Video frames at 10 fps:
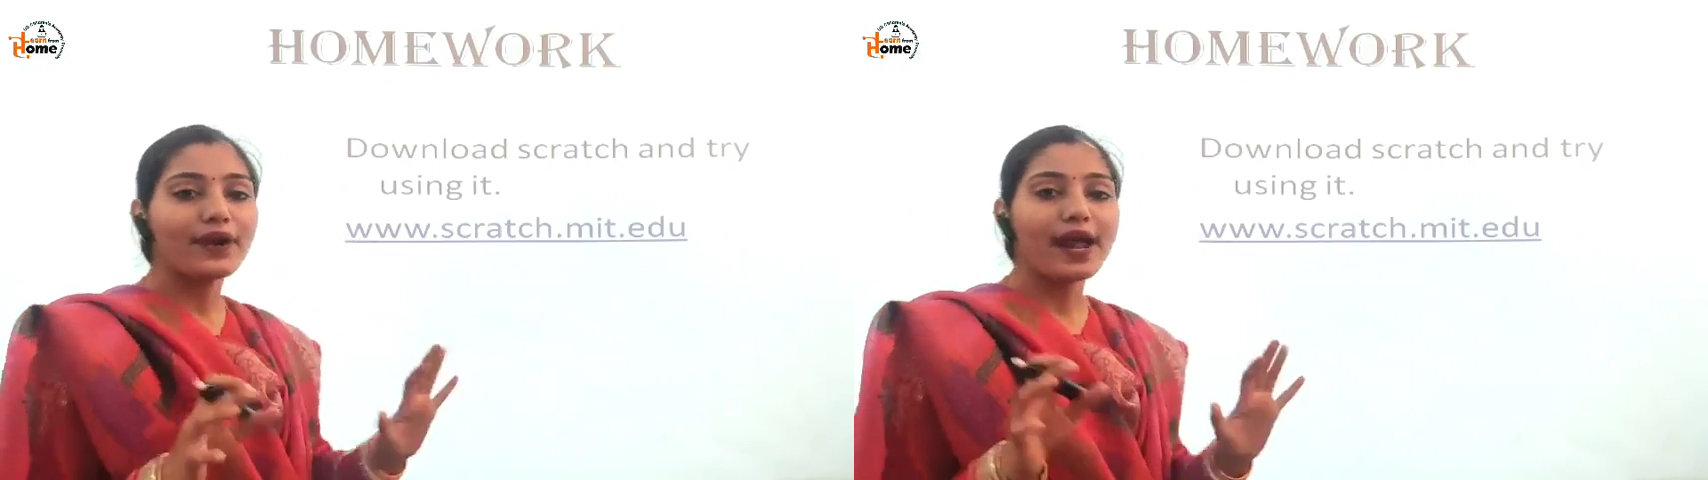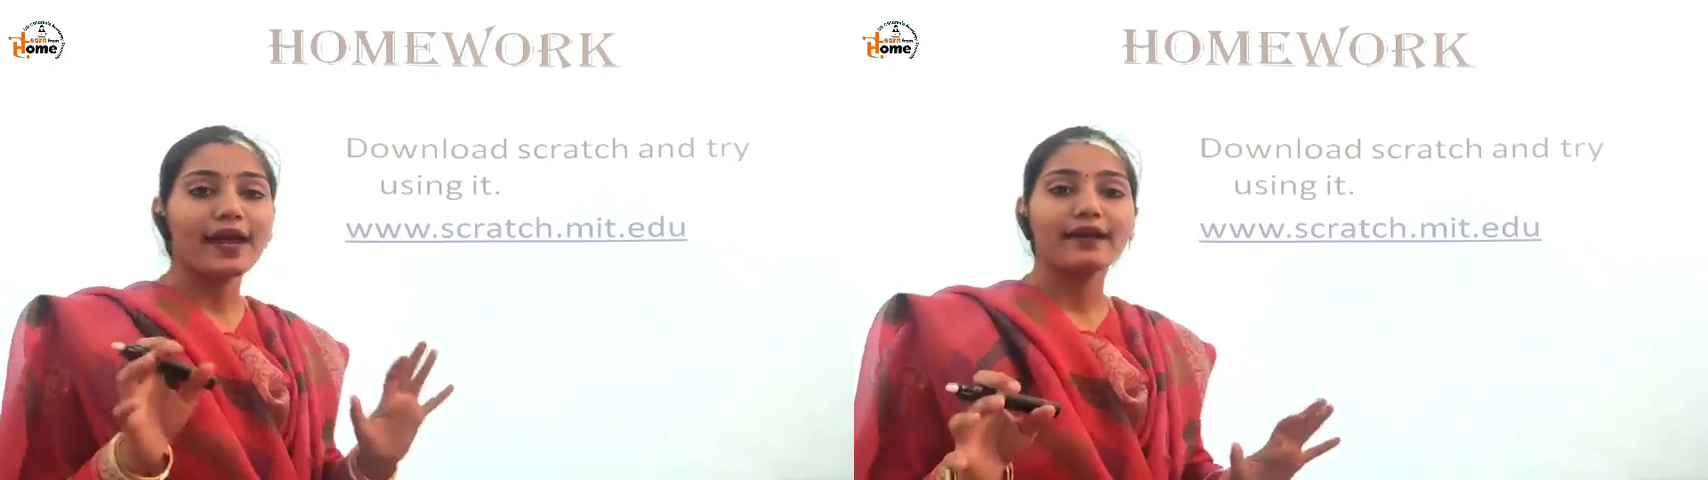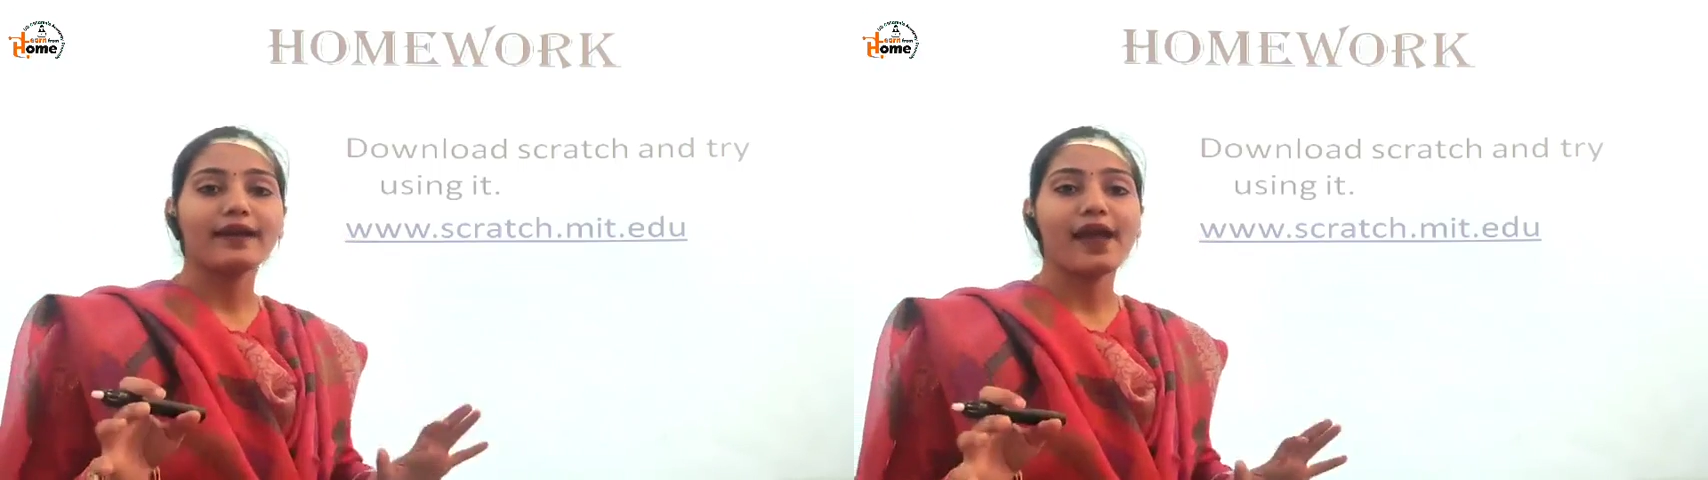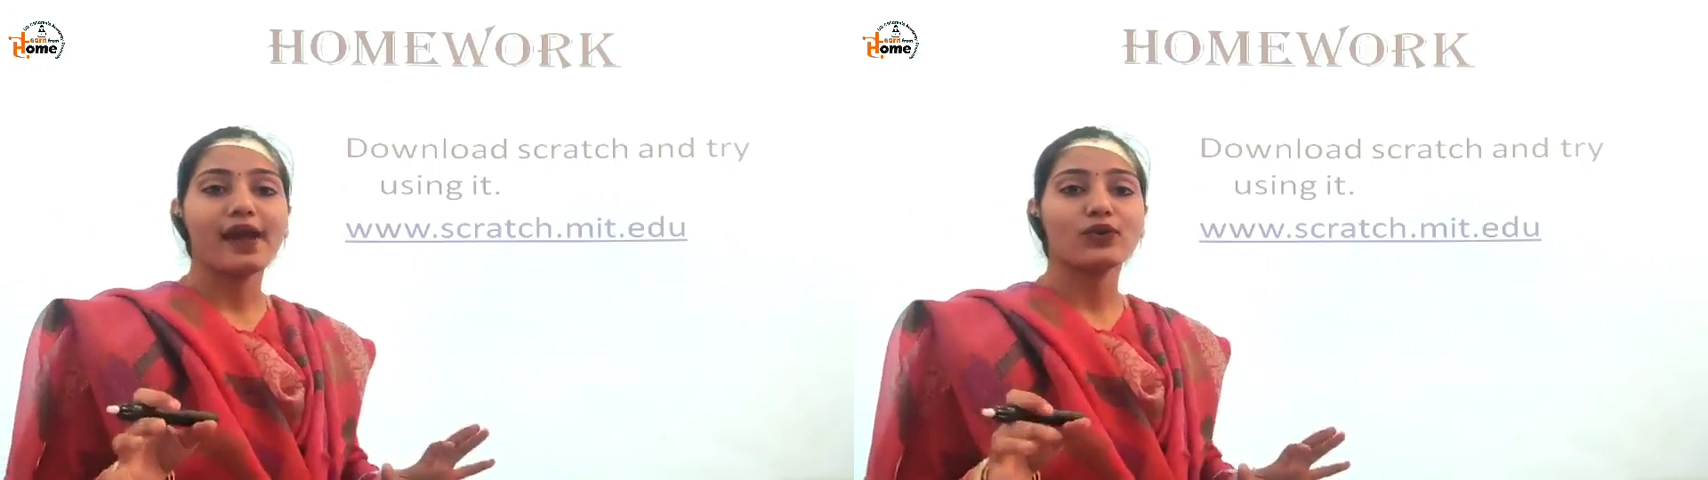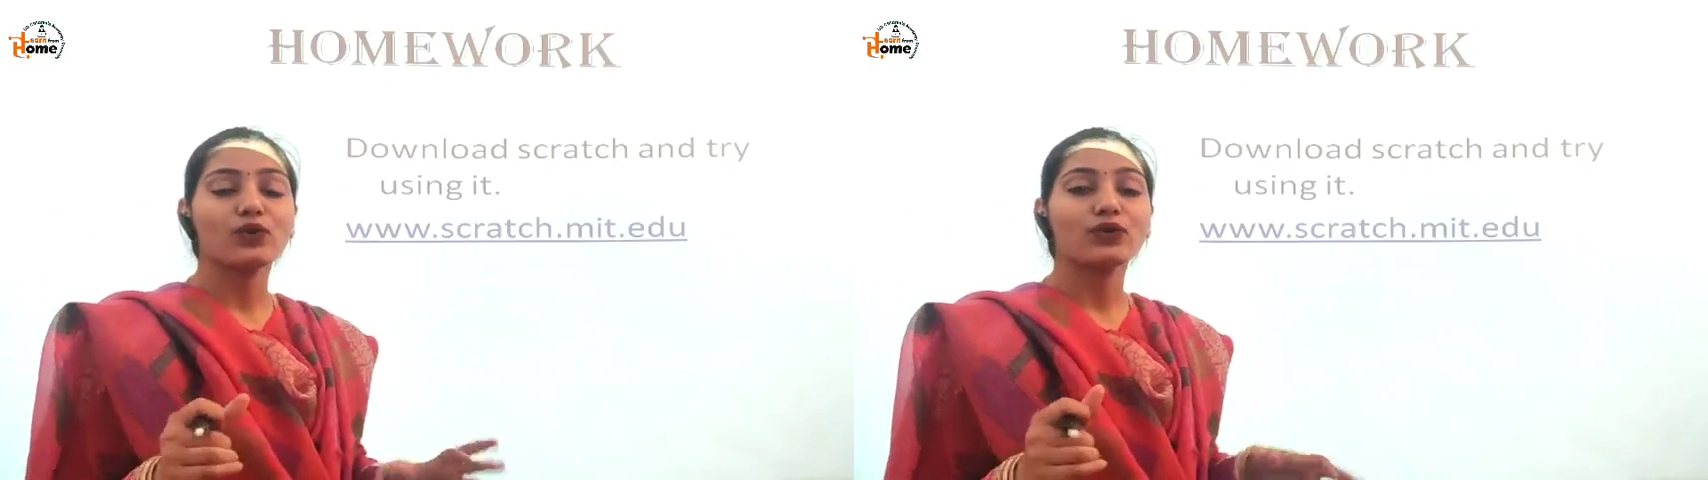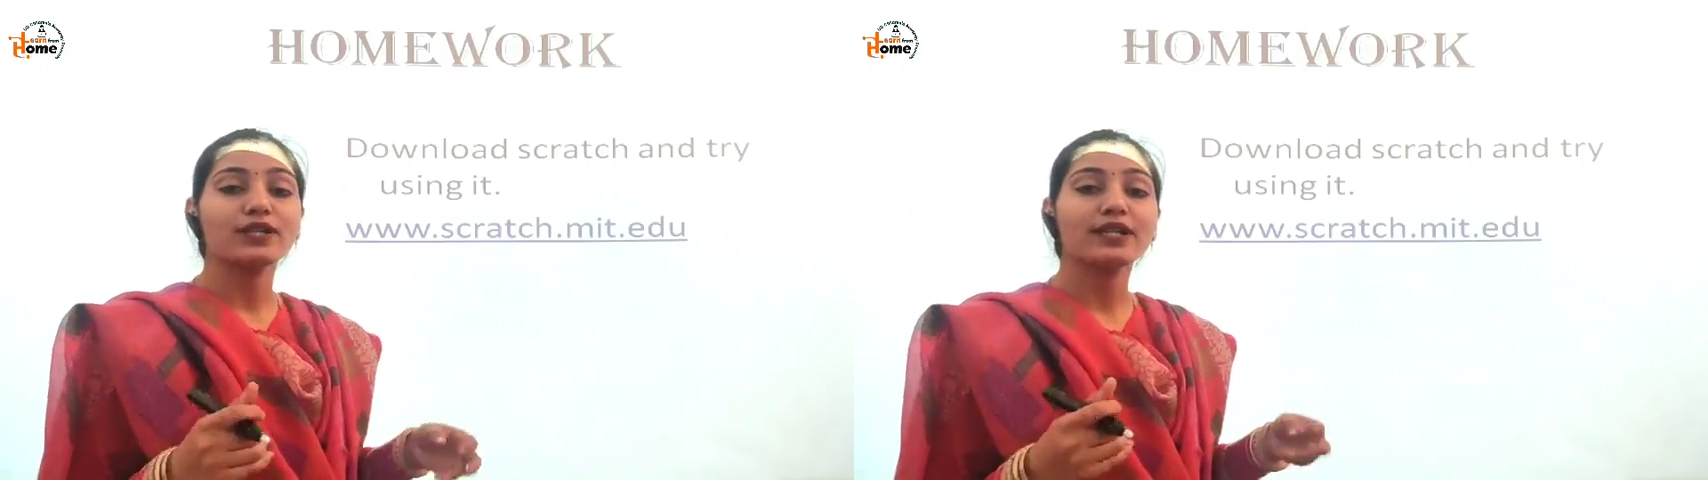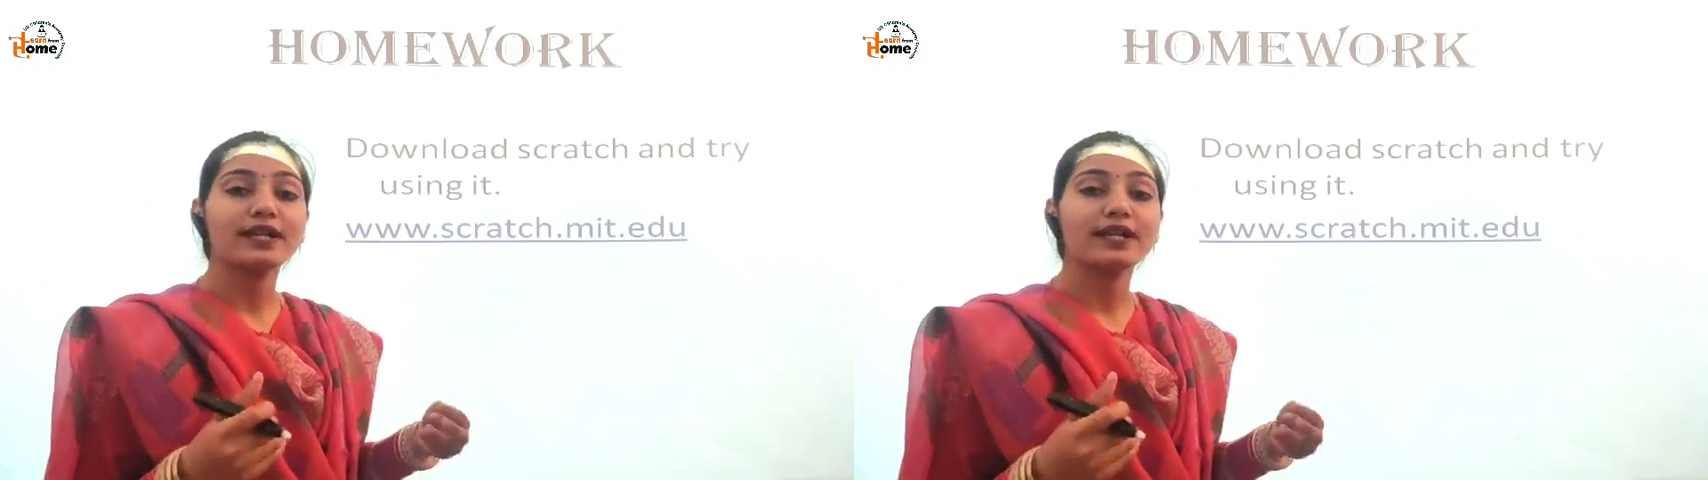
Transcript: try a hand on it.